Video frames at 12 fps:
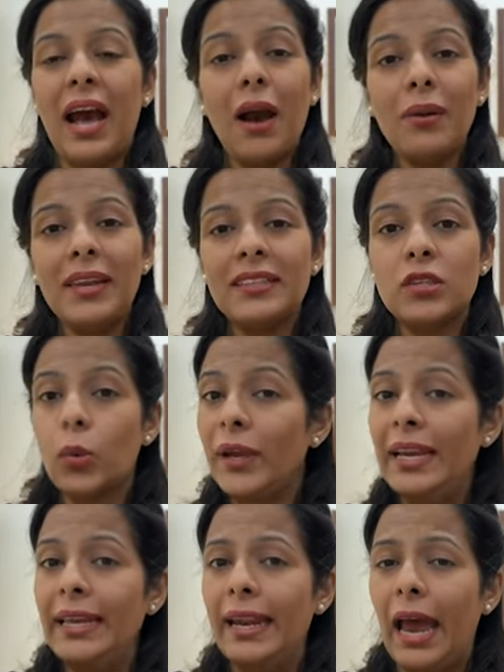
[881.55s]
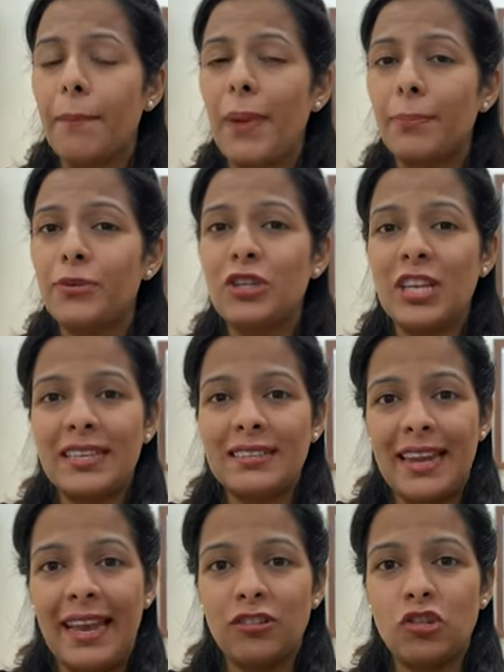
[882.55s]
now let's quickly wrap up
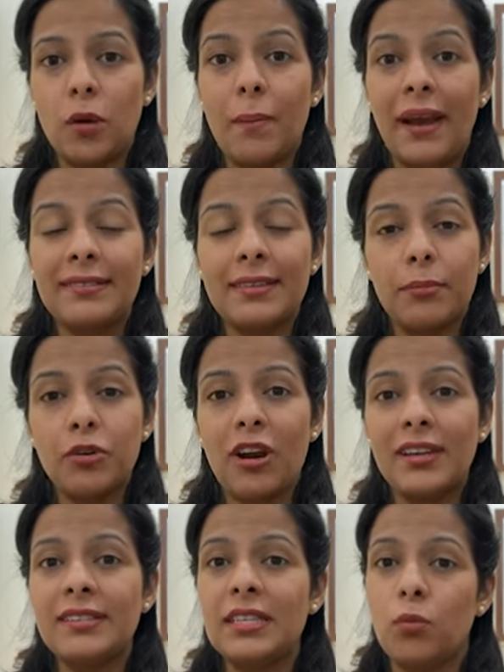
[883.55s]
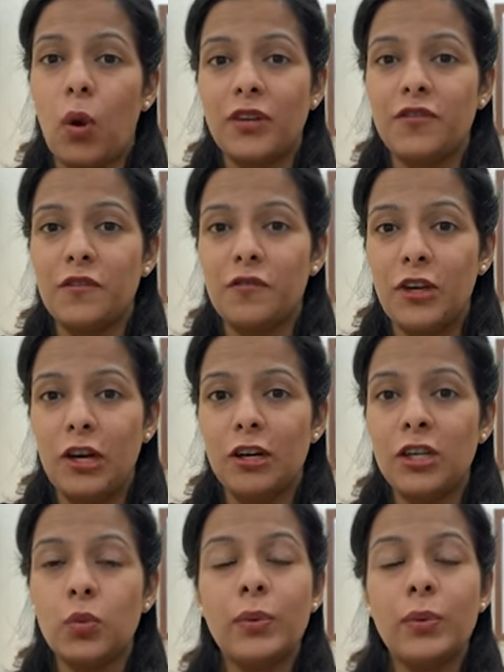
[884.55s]
today's lecture by summarizing what we've learned.